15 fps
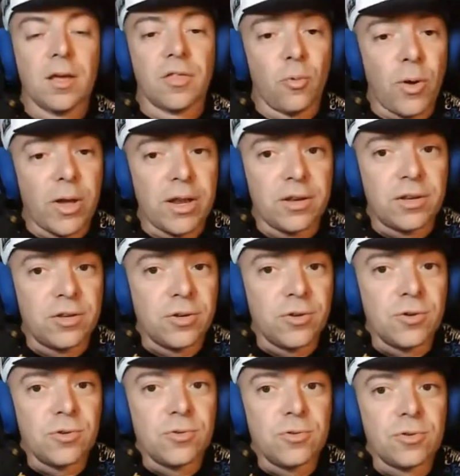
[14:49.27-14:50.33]
The way
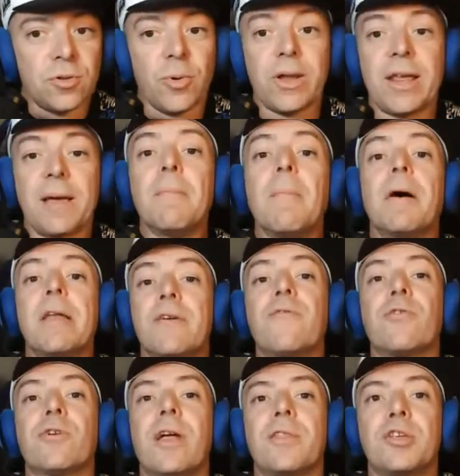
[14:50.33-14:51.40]
to get money
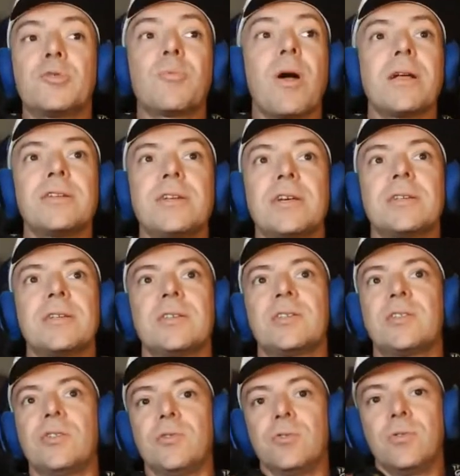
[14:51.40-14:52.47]
for a lot of these projects is
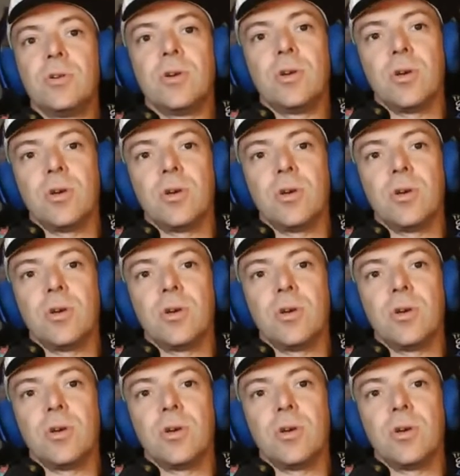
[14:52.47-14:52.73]
to